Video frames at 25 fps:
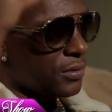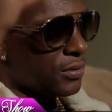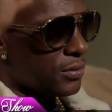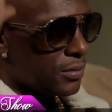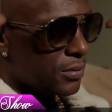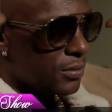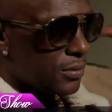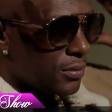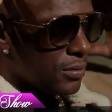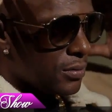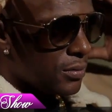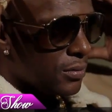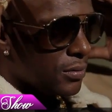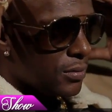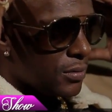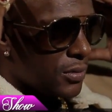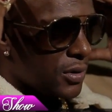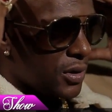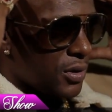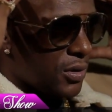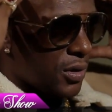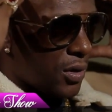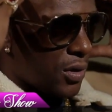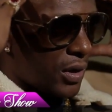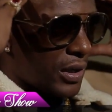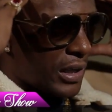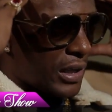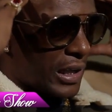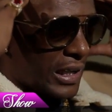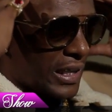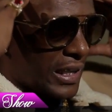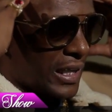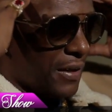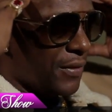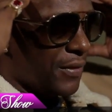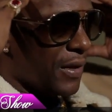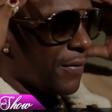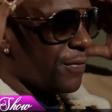it. You know,
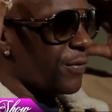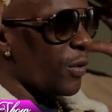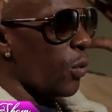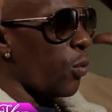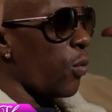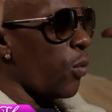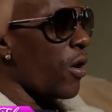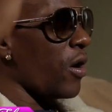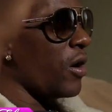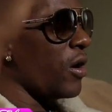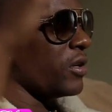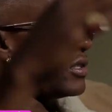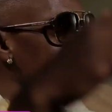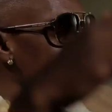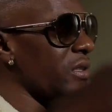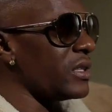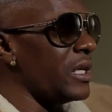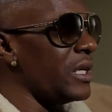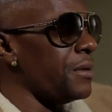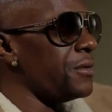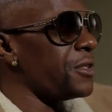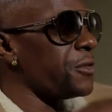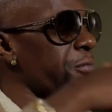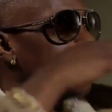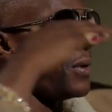and even if the world just keeps